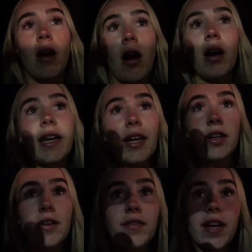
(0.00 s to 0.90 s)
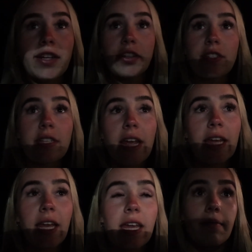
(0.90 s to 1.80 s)
I get a notification
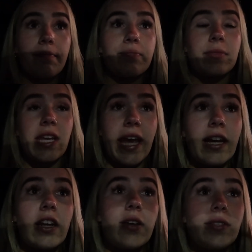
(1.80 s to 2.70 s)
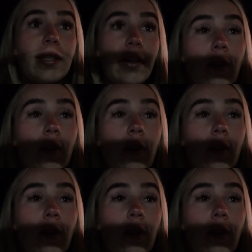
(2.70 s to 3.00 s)
saying gate closes at